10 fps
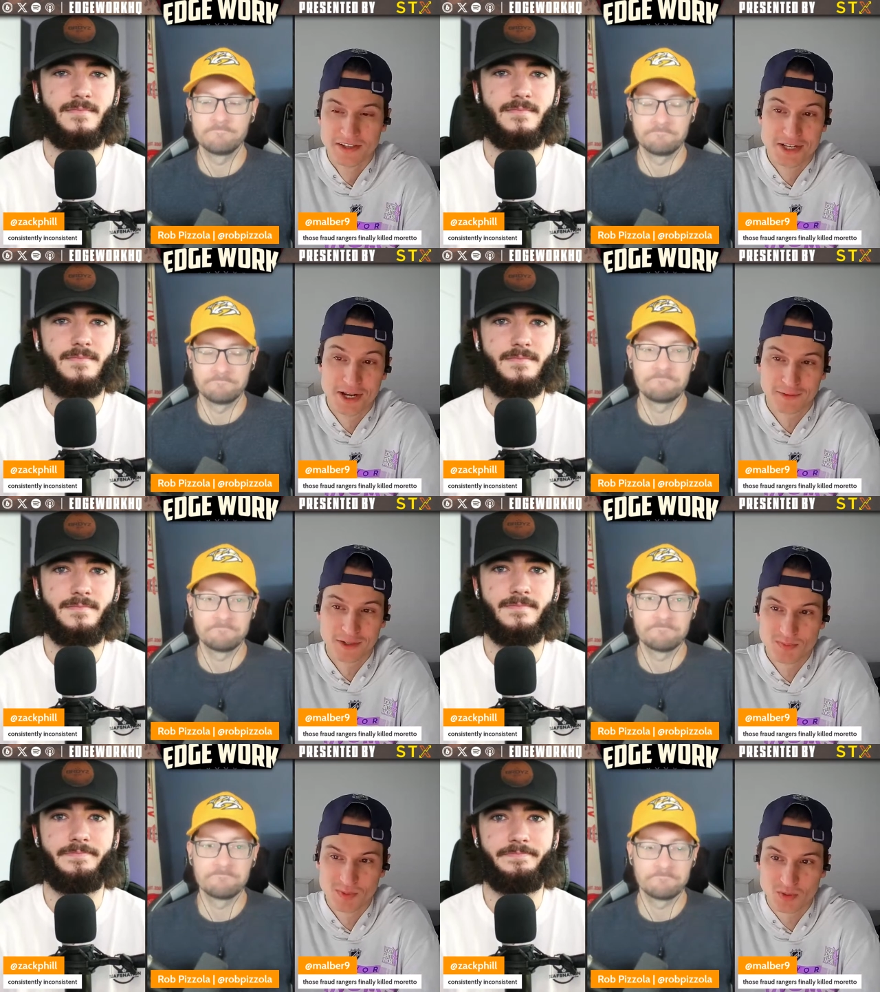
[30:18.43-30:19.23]
Speaker 1: the mm-hmm.
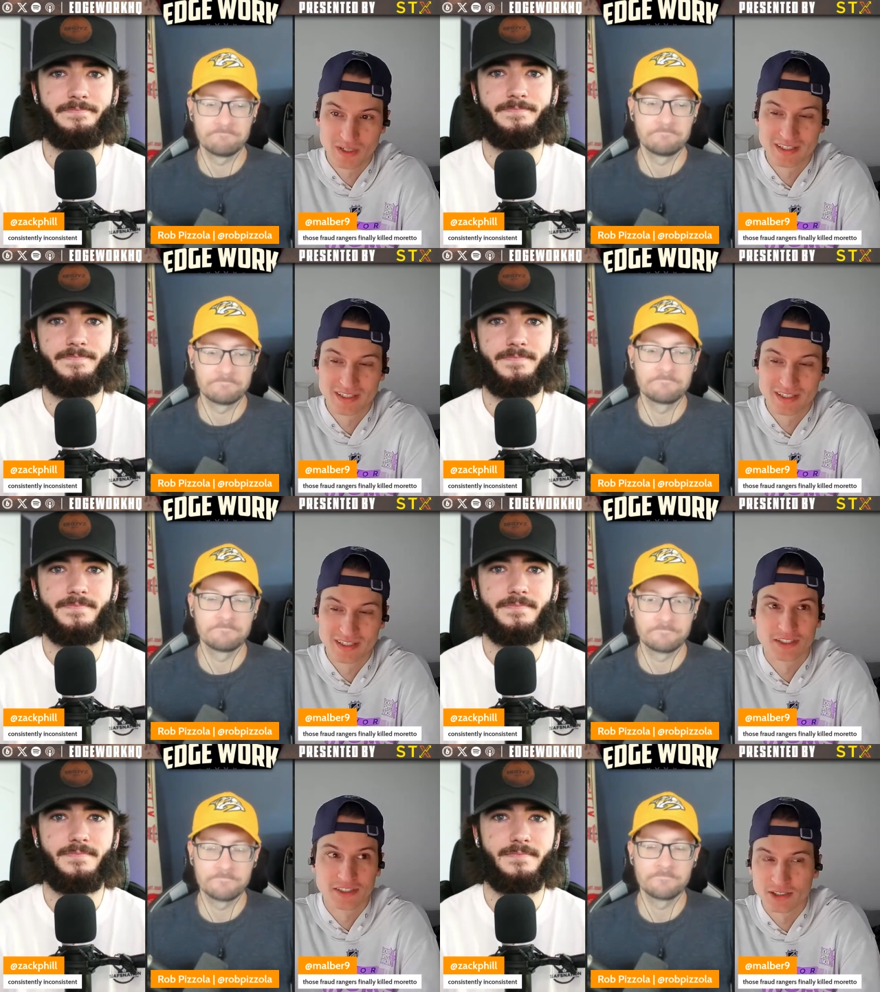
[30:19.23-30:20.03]
difference mm-hmm. between
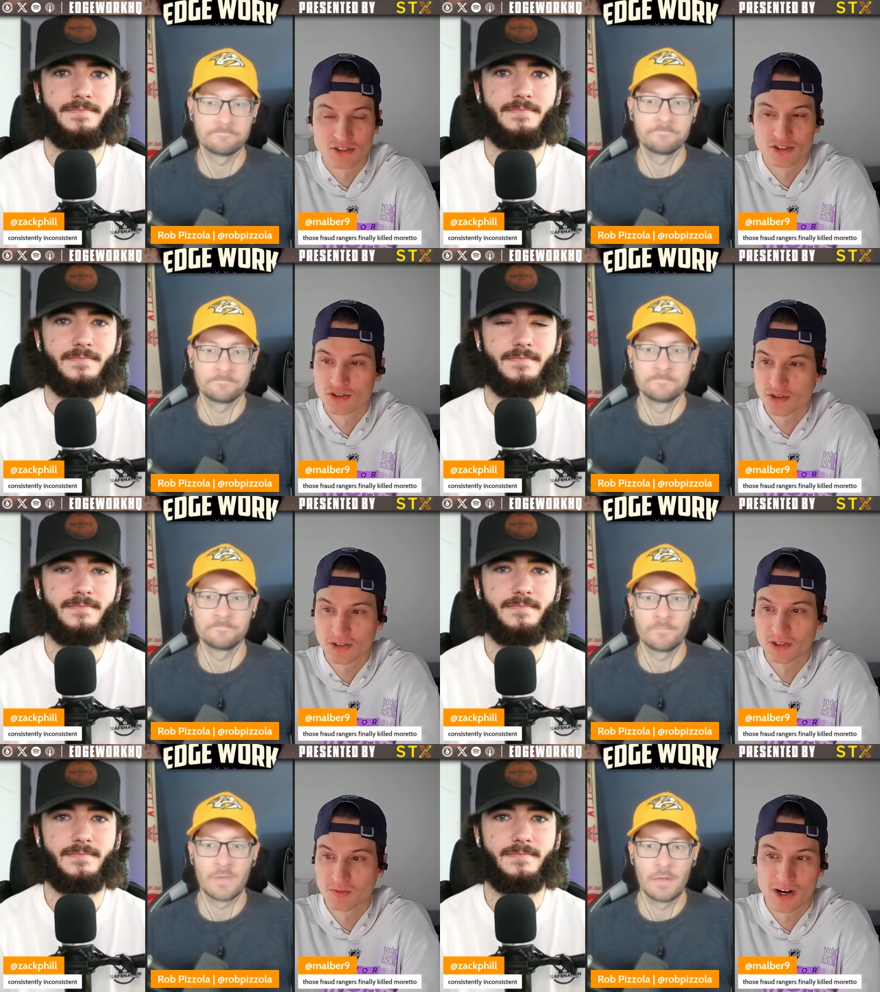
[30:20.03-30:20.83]
like Philly
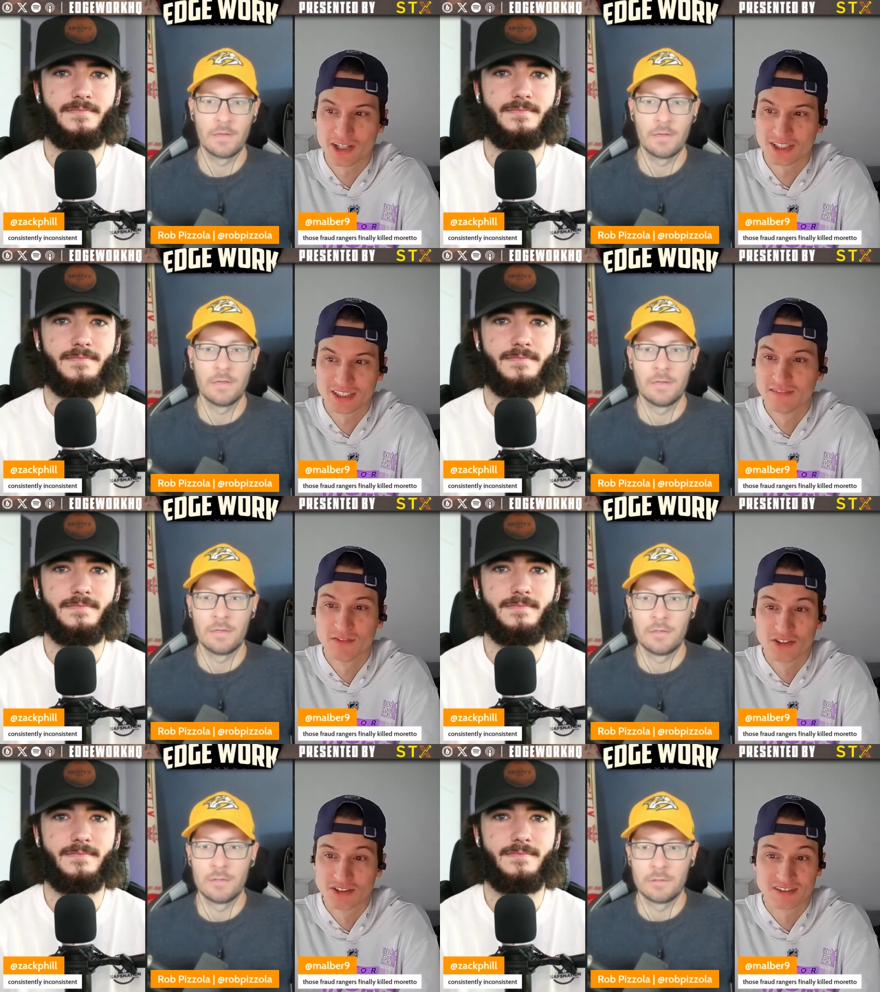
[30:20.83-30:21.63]
or Detroit or
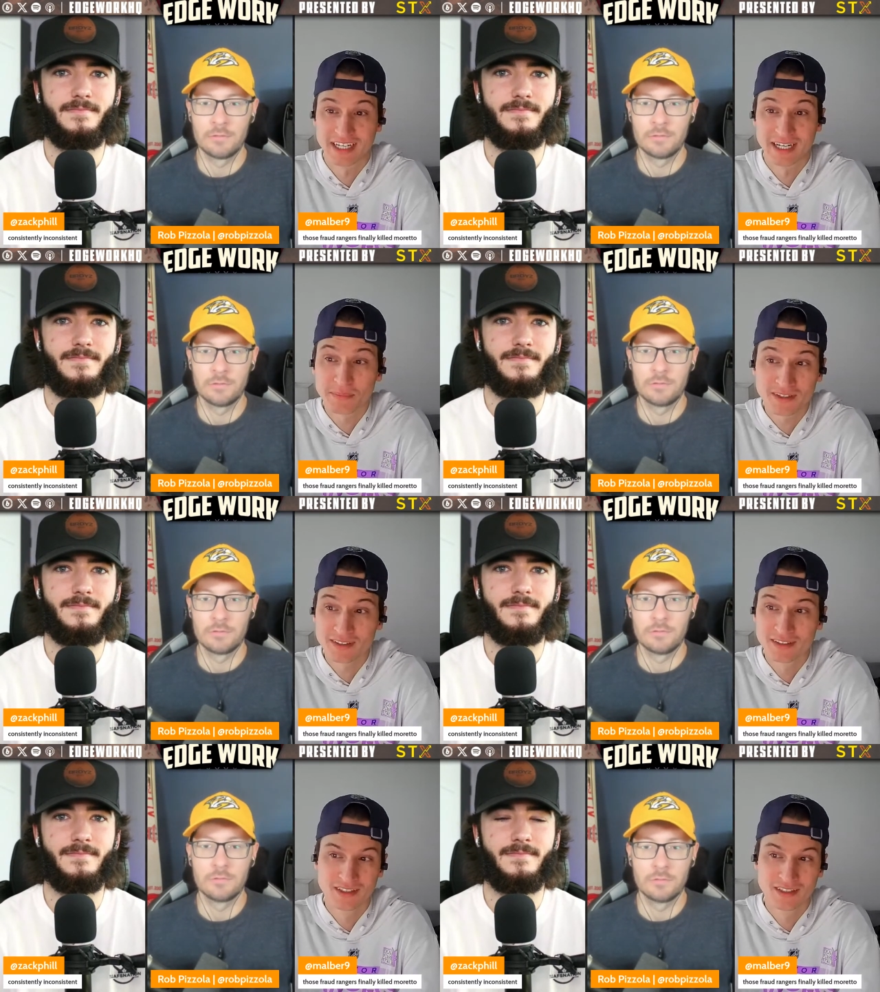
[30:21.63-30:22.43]
Washington versus
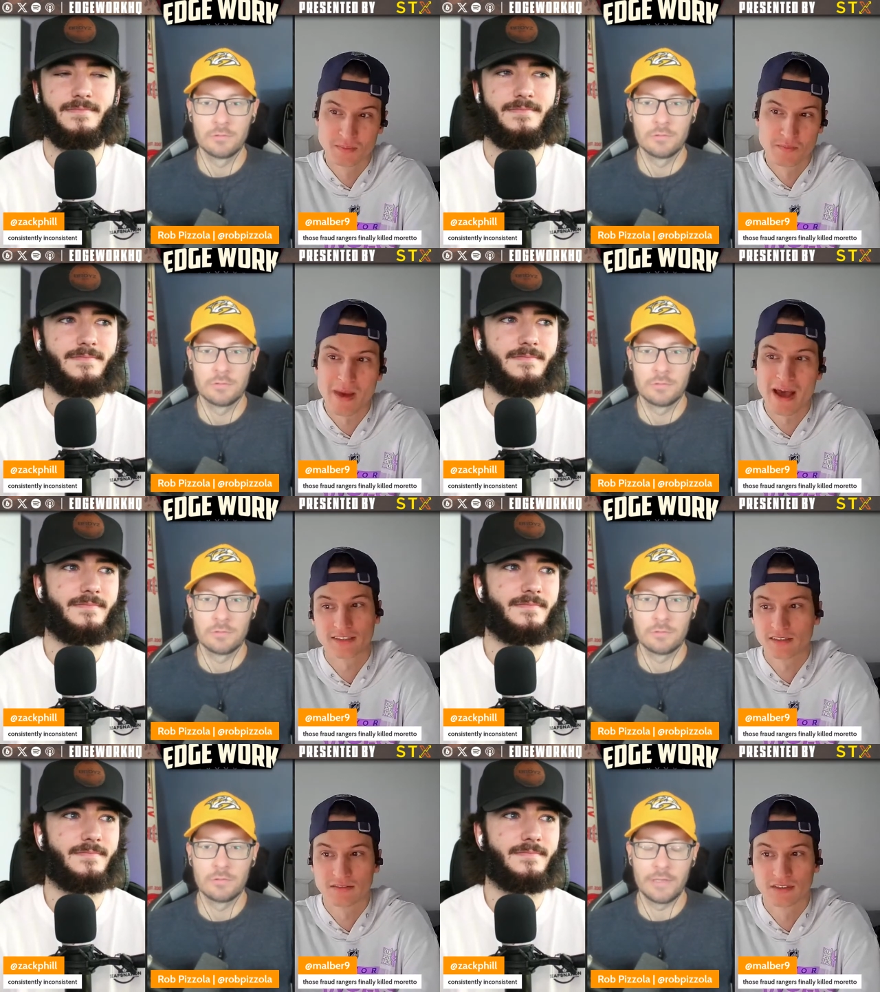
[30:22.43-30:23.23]
Tampa is
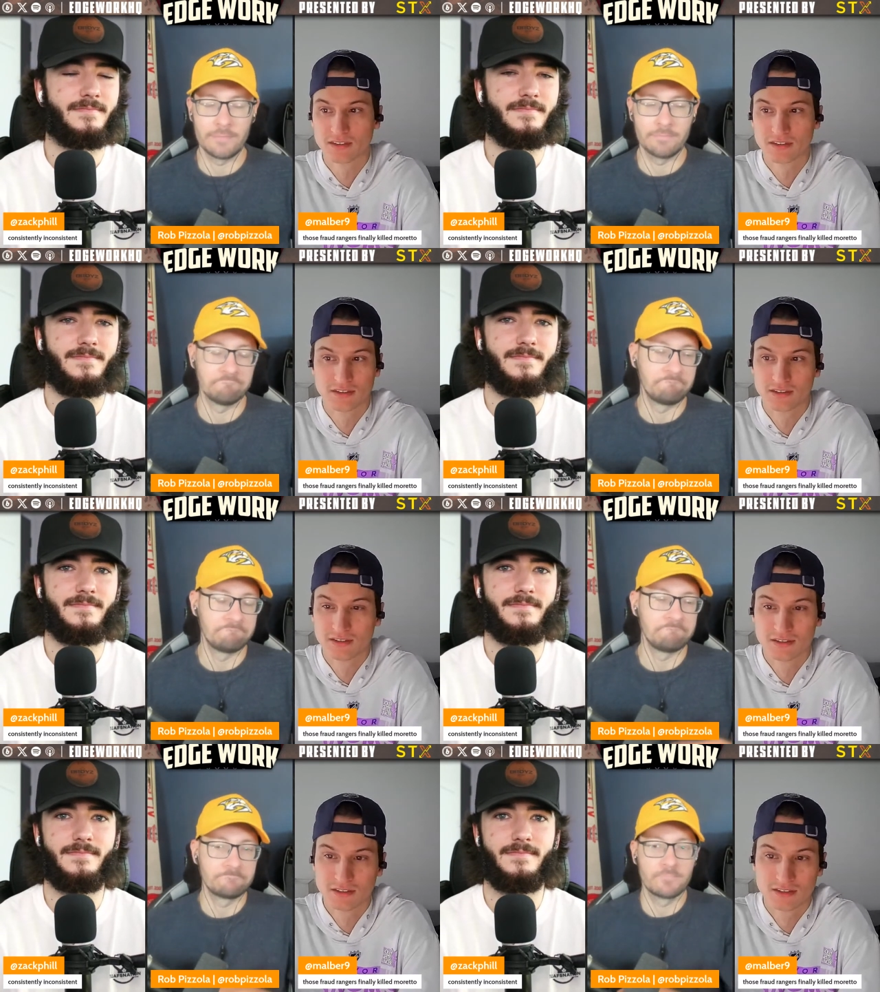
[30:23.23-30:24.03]
massive. Yep.
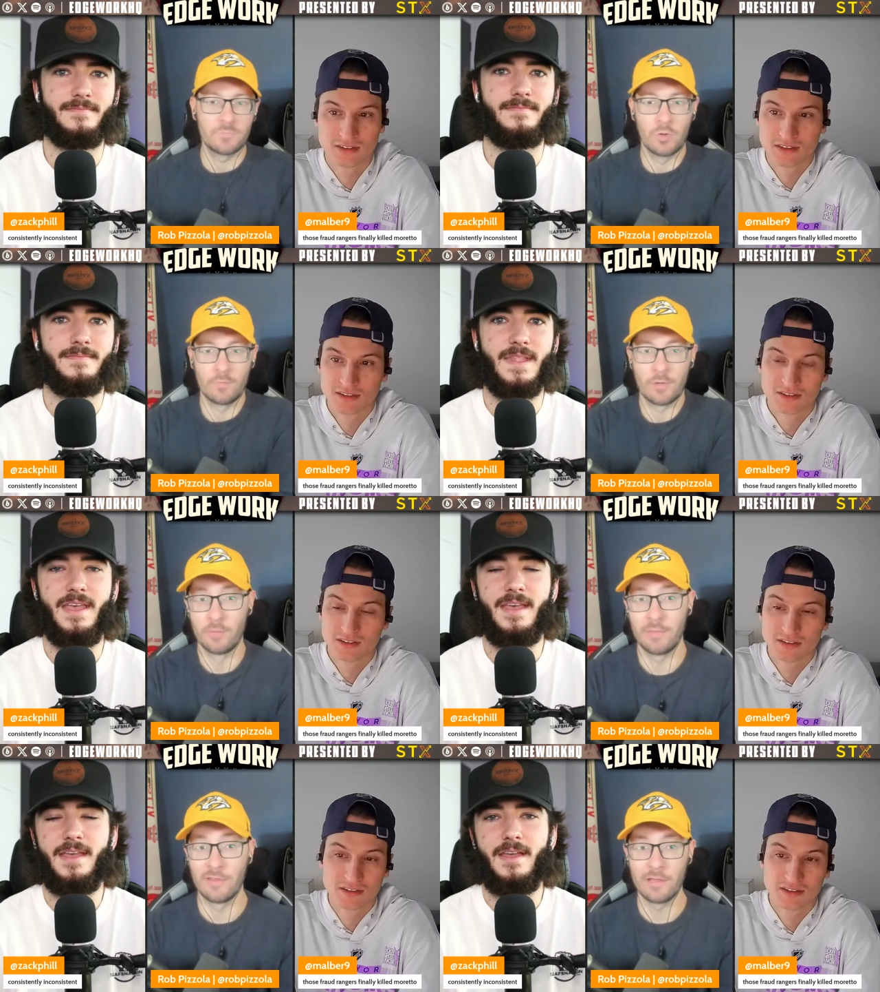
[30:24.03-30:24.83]
Speaker 2: Could
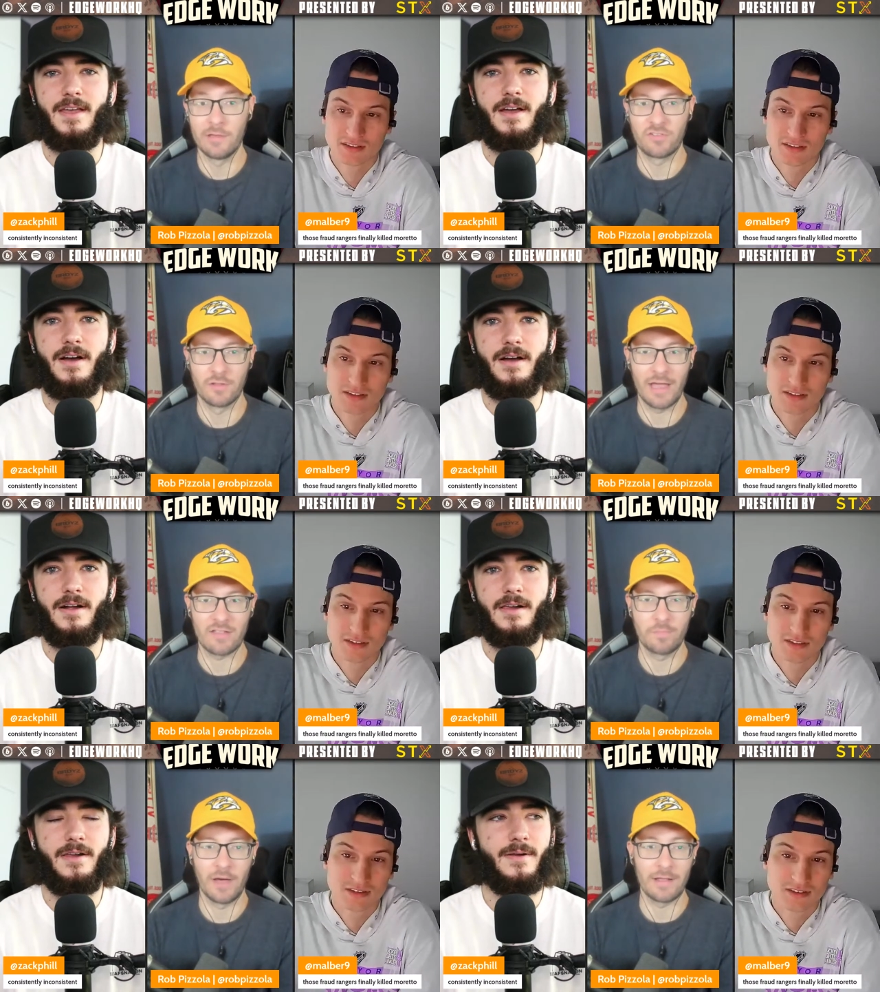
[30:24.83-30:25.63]
be the Leafs in that
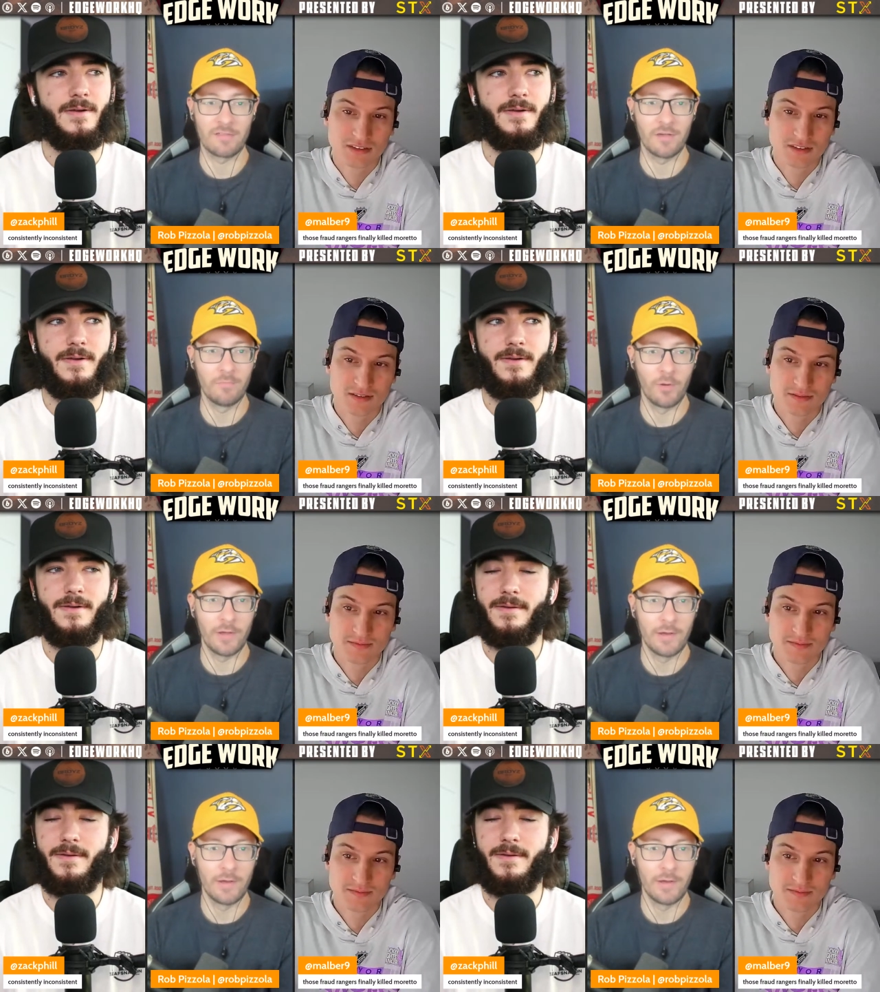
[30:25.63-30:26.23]
spot at some point